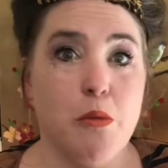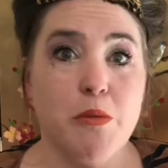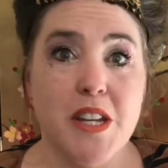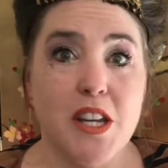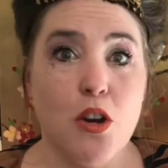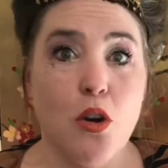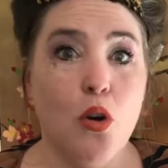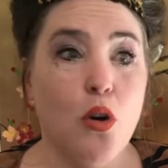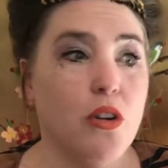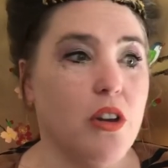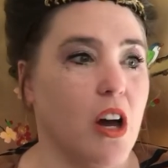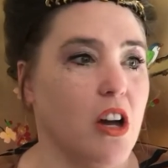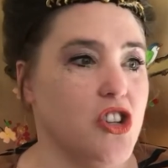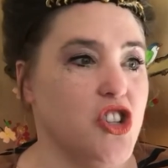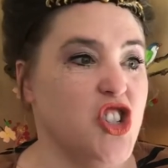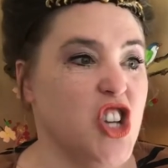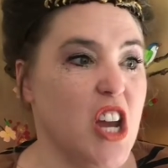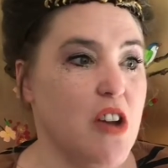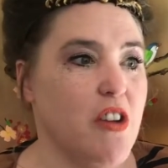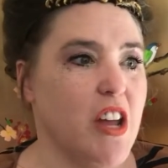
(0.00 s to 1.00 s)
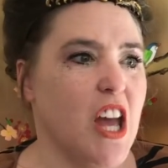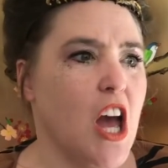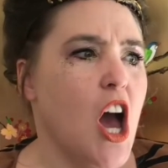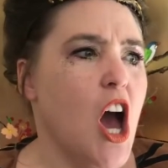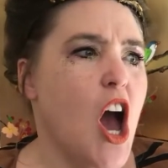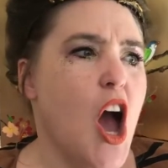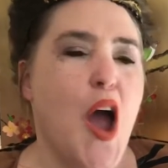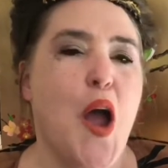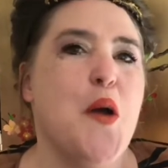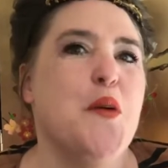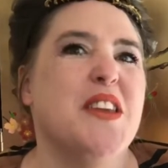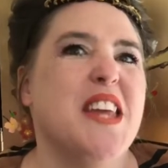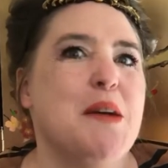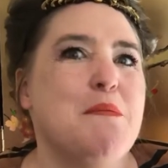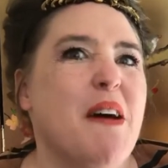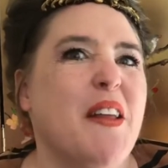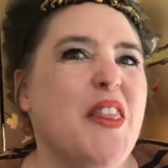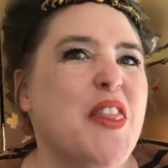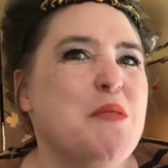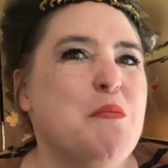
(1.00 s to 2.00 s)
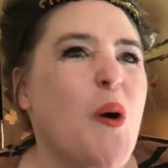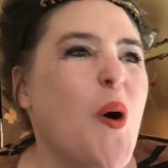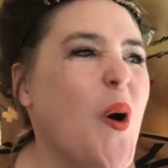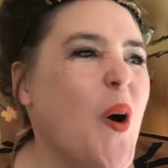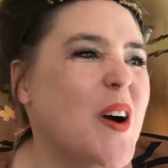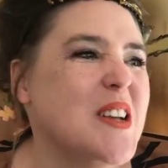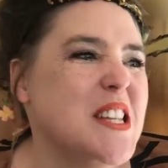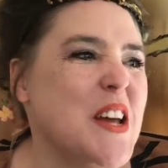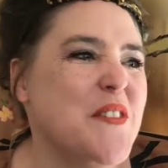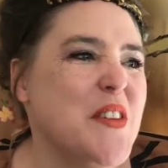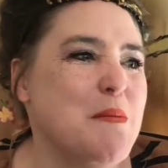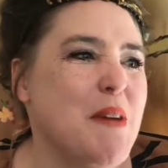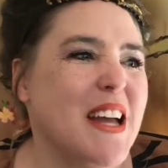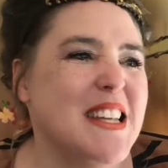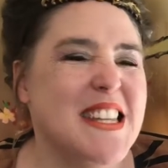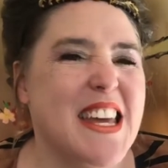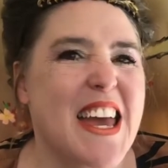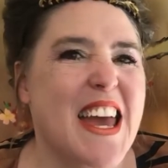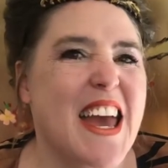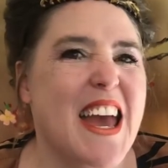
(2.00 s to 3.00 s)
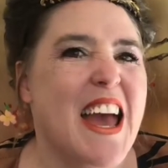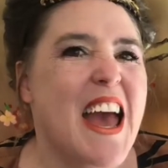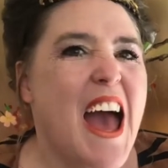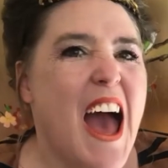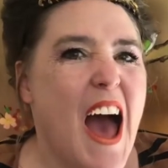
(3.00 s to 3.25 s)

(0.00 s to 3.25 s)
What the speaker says: corner, jeering, "Only a month more, Duffy, my dear,